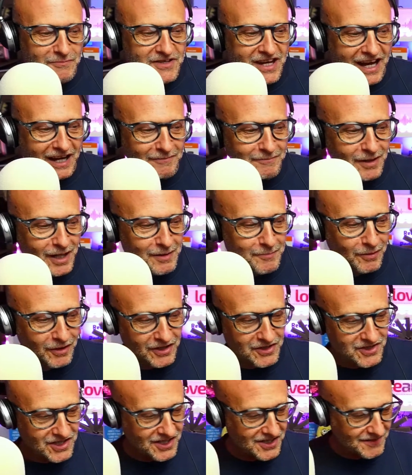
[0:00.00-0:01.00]
out. My
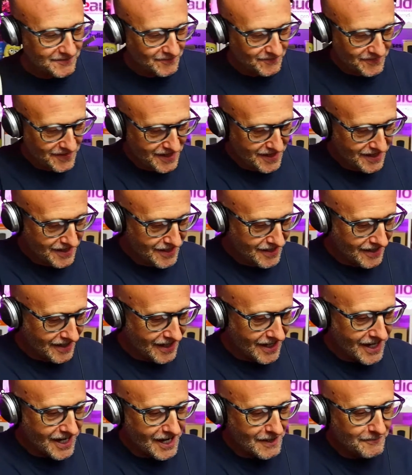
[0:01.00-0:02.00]
apologies.
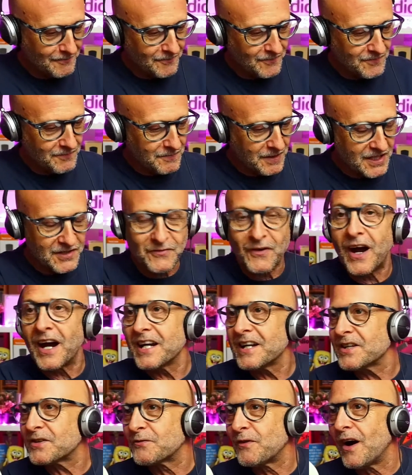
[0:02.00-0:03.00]
But it's fine.
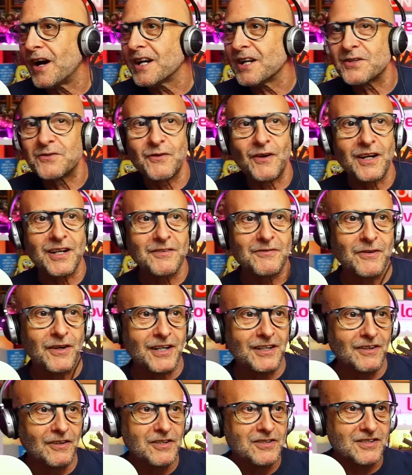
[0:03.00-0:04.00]
It's fine.
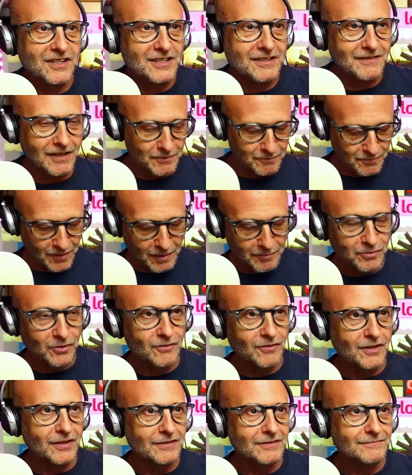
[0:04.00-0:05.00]
Honestly, I'll prove
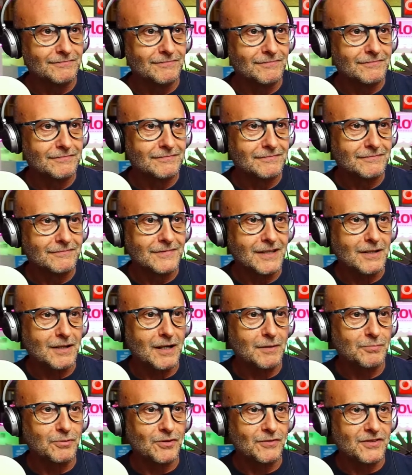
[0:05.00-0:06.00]
it. I'll
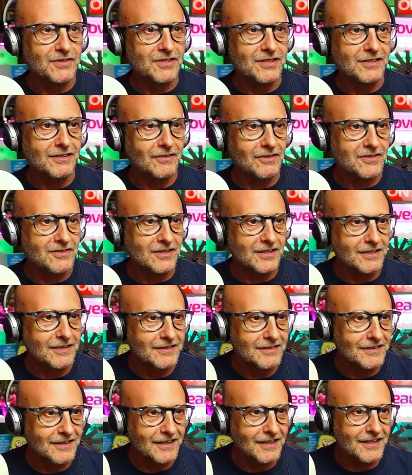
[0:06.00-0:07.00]
prove it to you. Honestly,
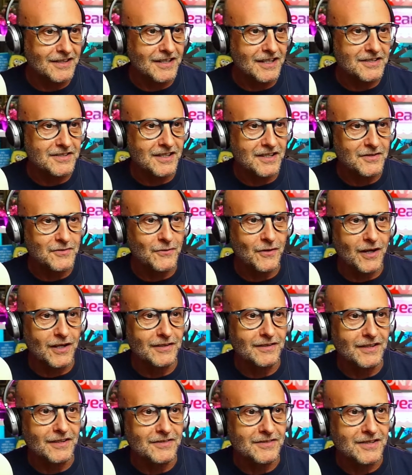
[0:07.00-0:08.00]
it's fine.
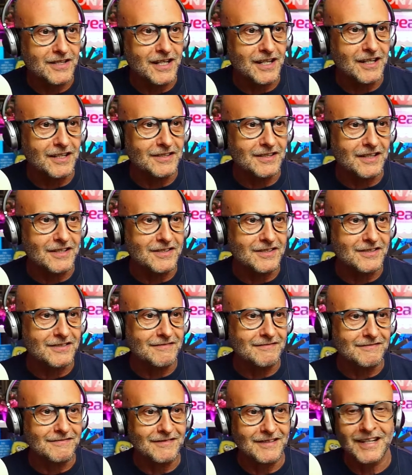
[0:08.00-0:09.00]

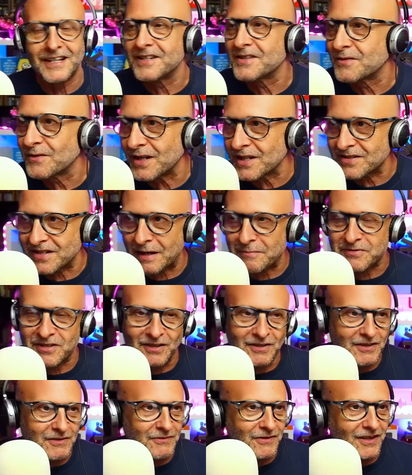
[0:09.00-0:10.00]
It's
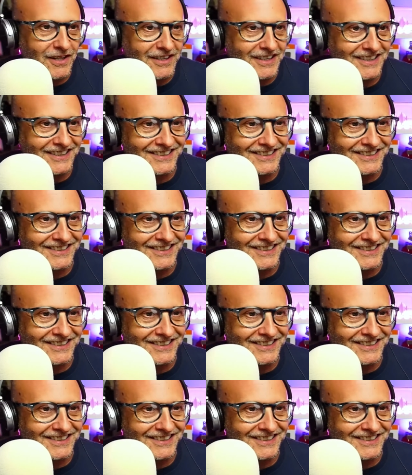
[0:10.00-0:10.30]
absolutely fine.